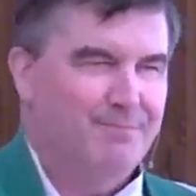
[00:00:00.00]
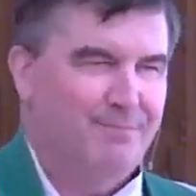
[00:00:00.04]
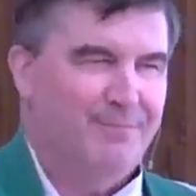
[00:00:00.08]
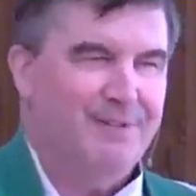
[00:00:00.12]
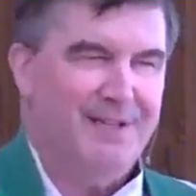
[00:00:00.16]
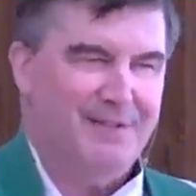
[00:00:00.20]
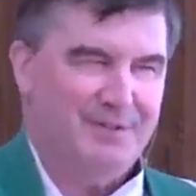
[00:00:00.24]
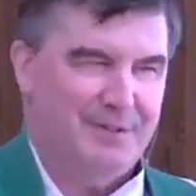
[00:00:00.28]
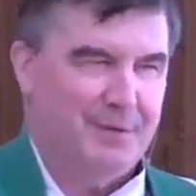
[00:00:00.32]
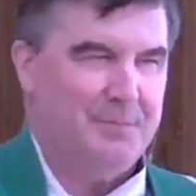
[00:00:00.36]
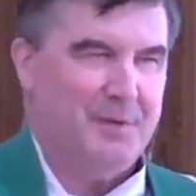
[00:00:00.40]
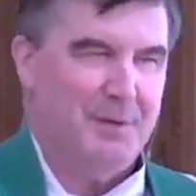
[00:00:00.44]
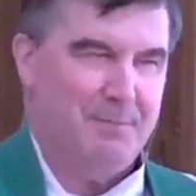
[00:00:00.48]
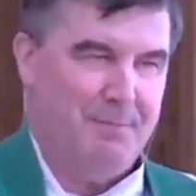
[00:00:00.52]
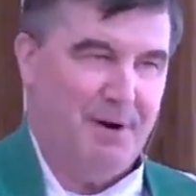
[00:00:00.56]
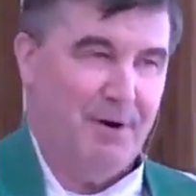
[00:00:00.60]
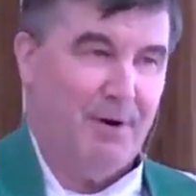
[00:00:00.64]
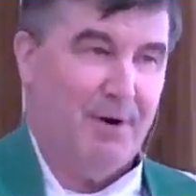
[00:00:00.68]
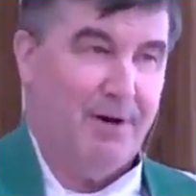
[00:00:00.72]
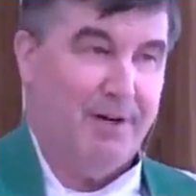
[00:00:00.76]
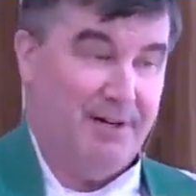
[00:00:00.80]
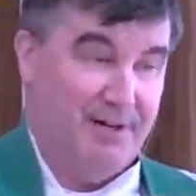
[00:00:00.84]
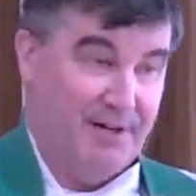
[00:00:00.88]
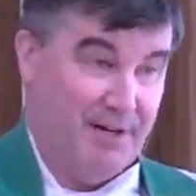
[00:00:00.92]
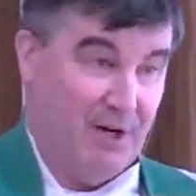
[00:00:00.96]
needs to be
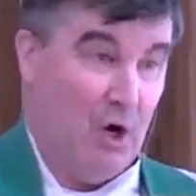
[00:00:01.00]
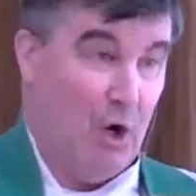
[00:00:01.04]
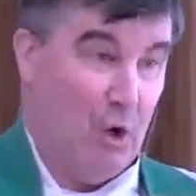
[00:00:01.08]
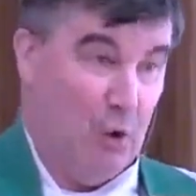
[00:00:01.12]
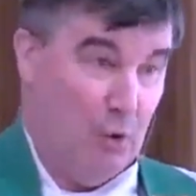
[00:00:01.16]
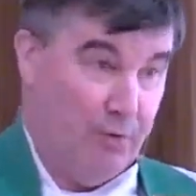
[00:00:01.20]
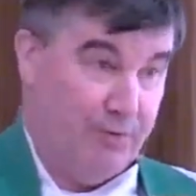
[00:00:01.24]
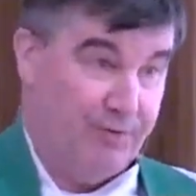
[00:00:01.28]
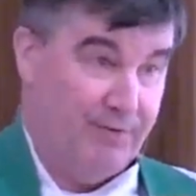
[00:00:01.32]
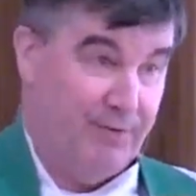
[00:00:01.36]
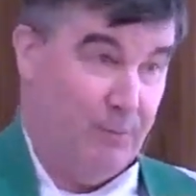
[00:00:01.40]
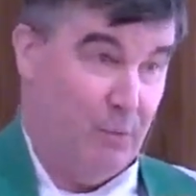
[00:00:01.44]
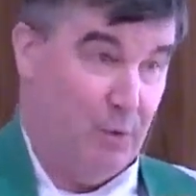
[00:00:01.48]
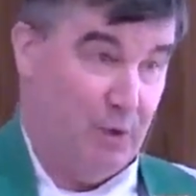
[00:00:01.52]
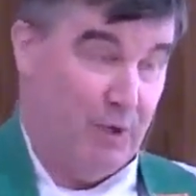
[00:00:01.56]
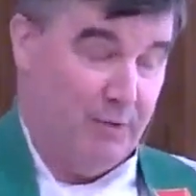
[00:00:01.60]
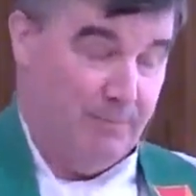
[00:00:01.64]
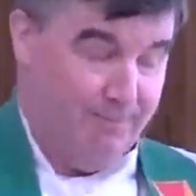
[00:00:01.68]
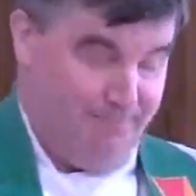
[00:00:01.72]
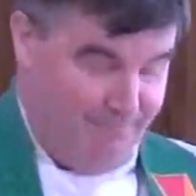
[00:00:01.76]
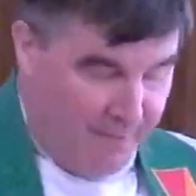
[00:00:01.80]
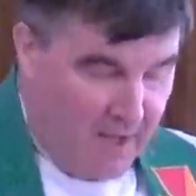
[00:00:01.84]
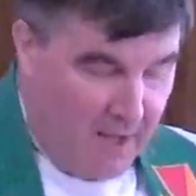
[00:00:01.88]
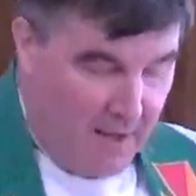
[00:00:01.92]
buried in a hole somewhere,